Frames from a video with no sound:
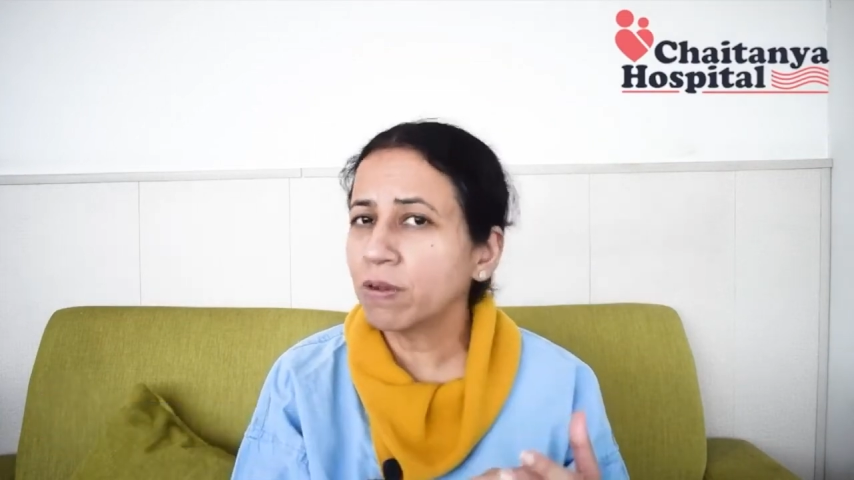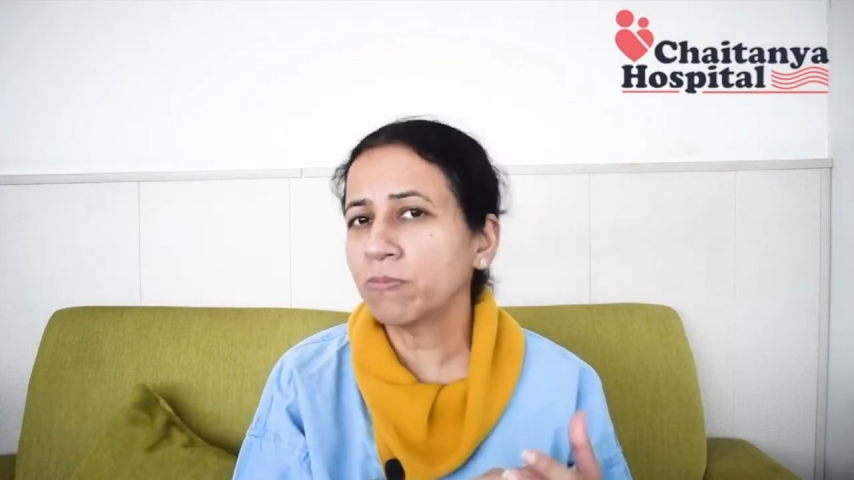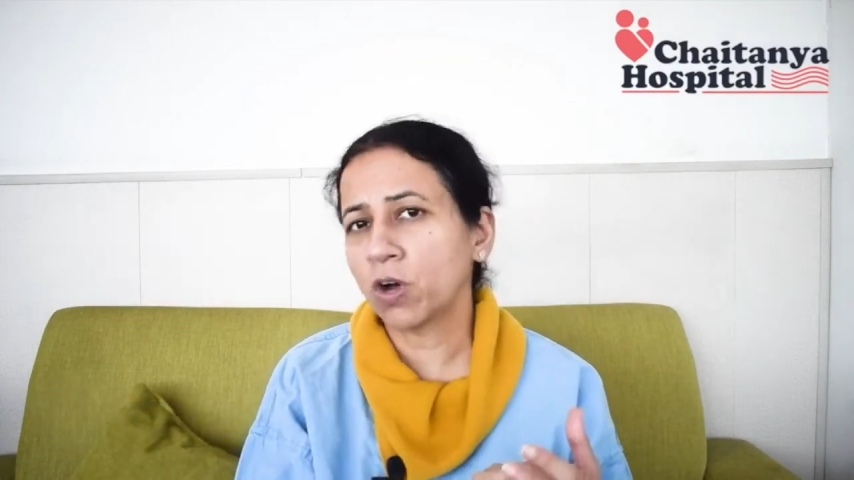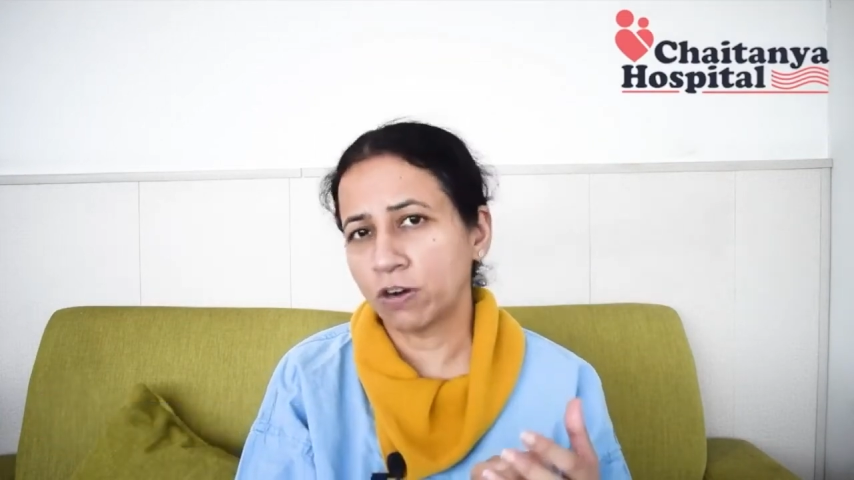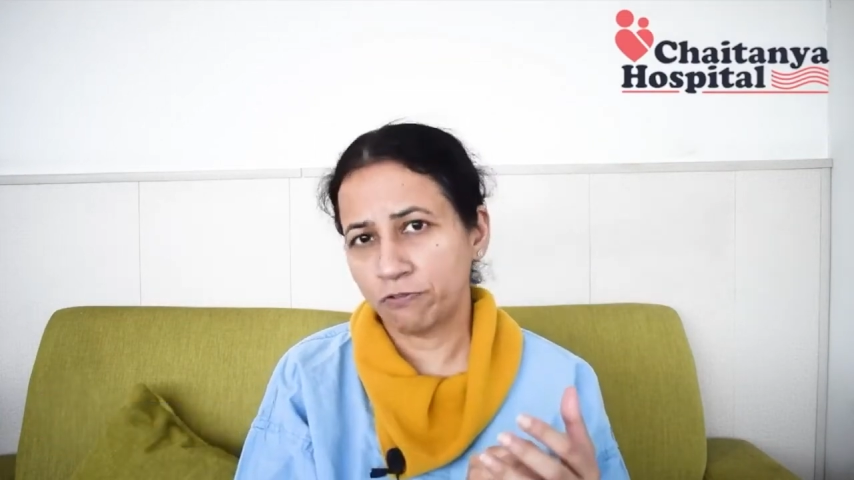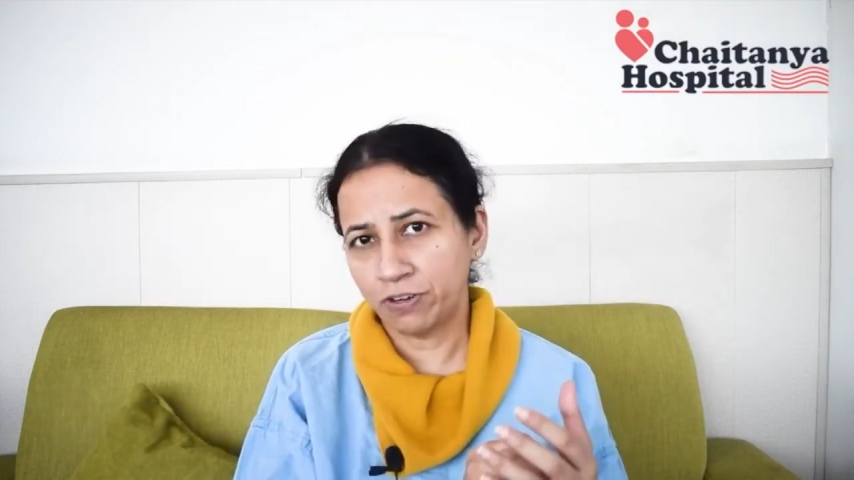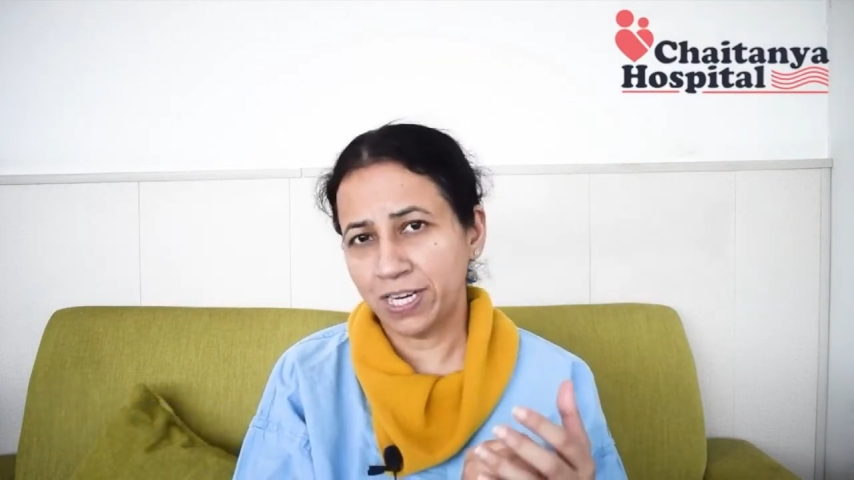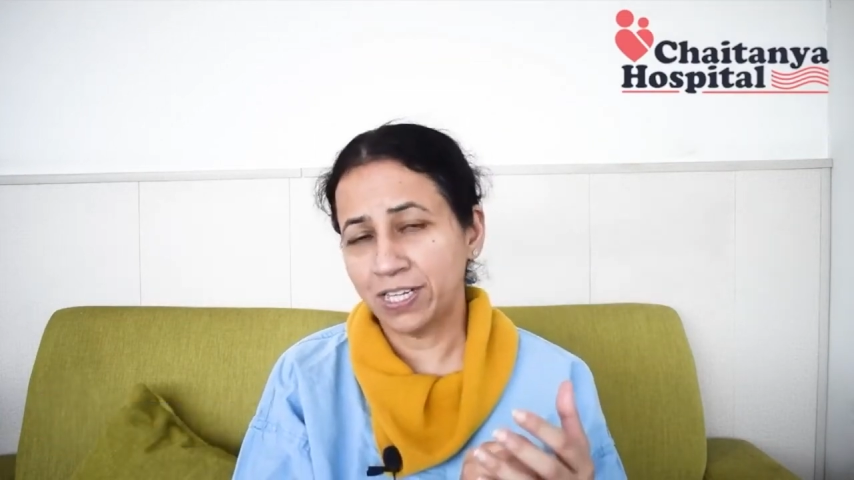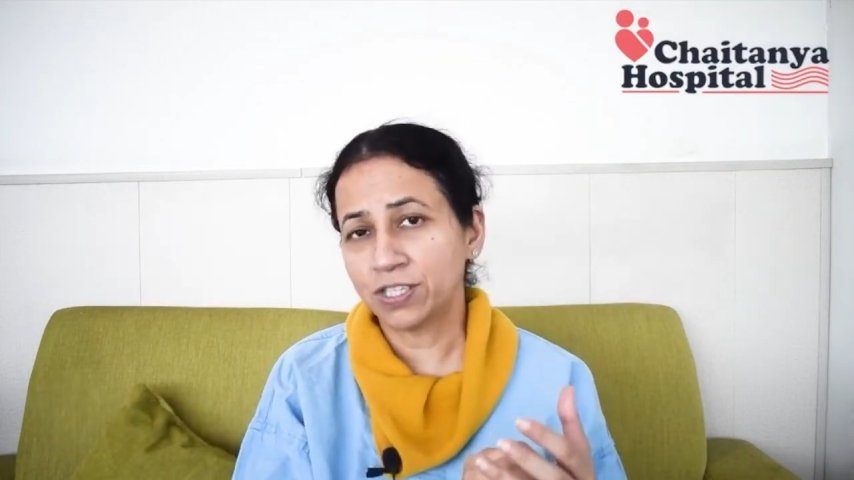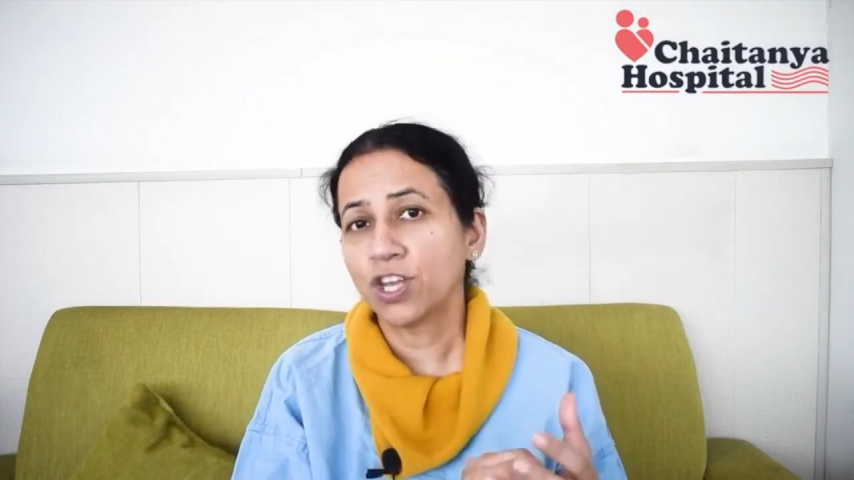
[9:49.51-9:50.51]

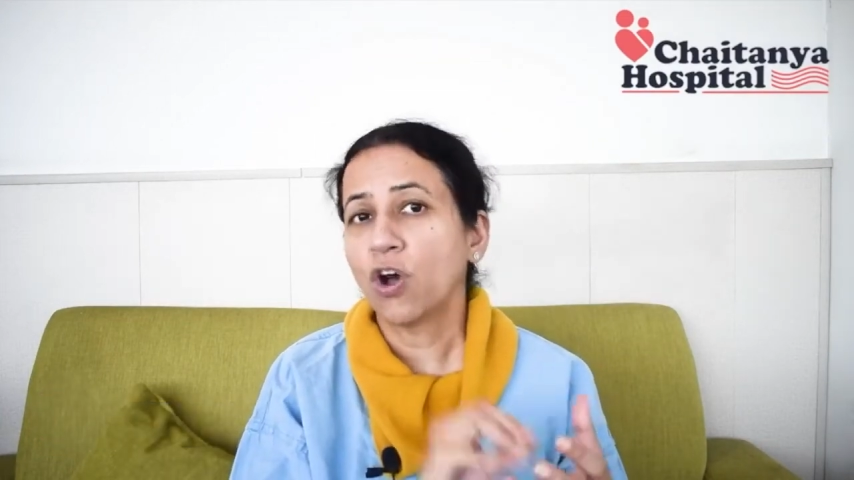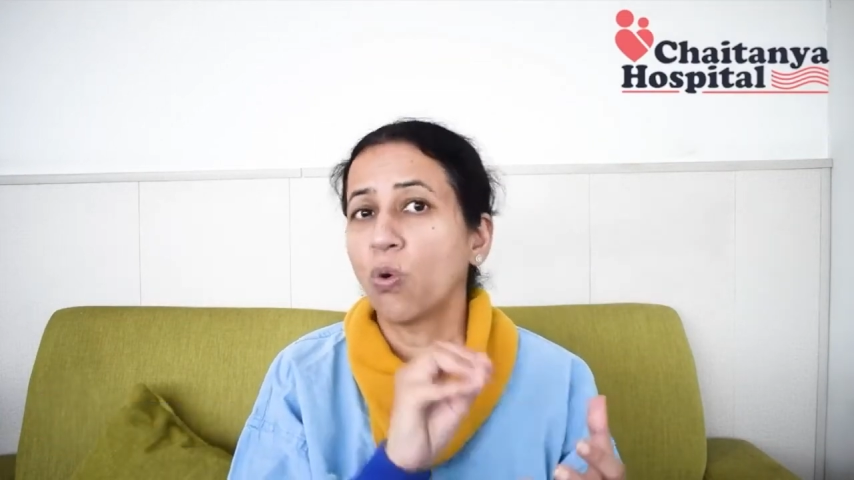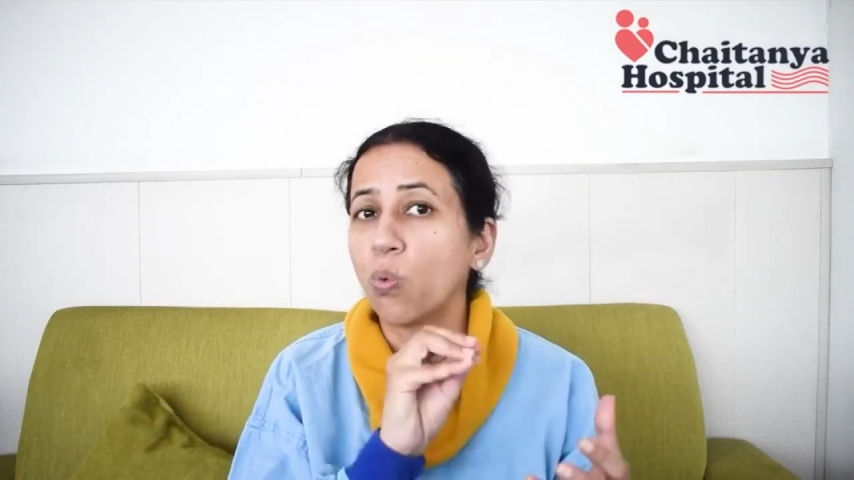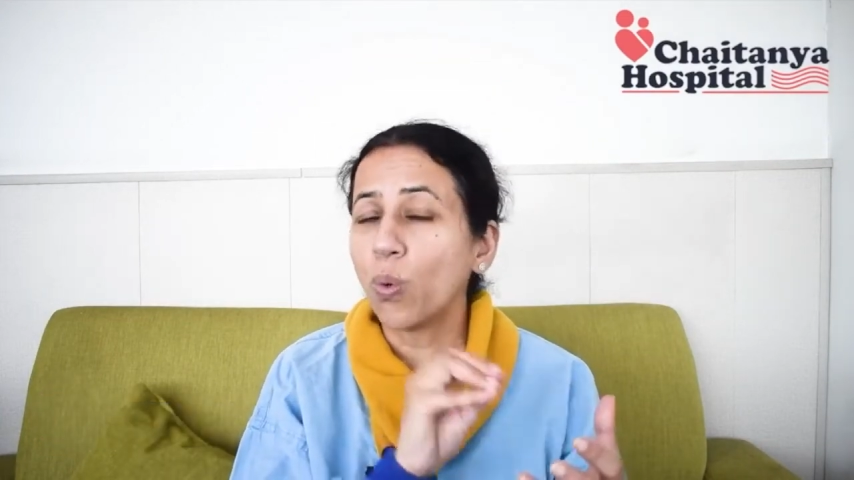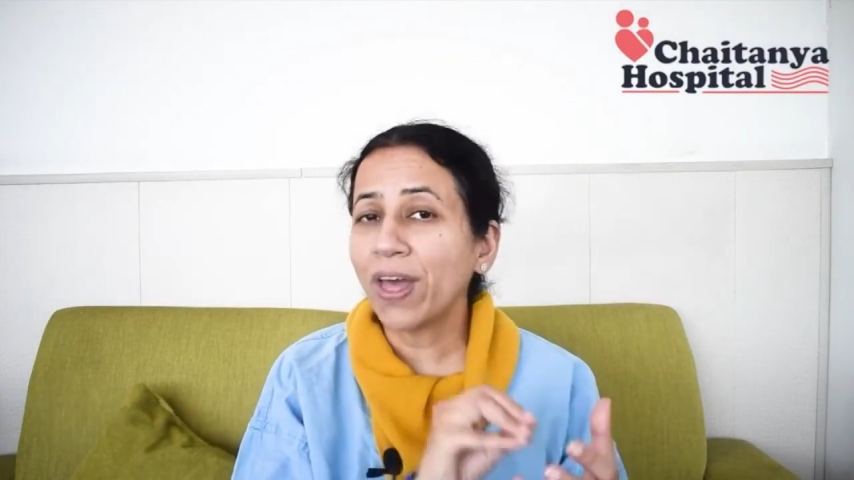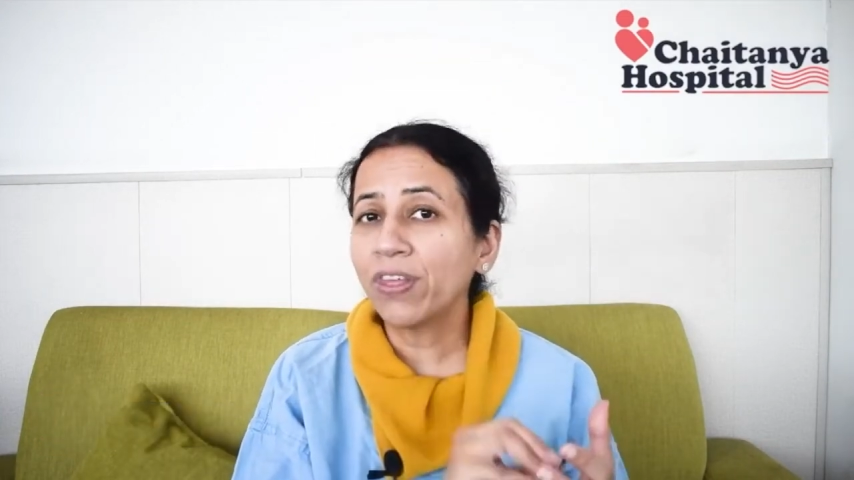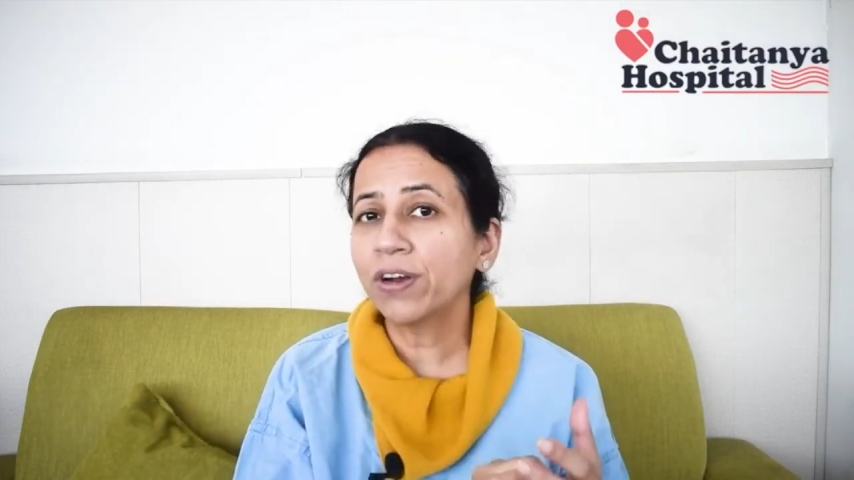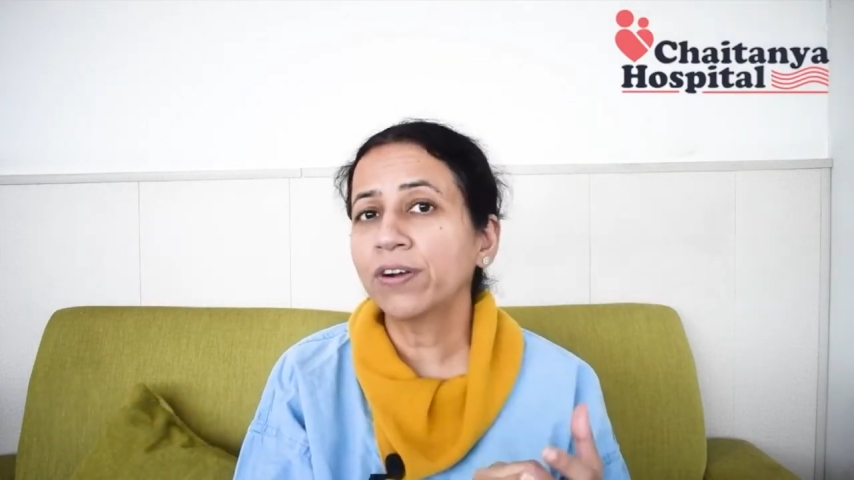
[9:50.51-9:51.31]
confidence whether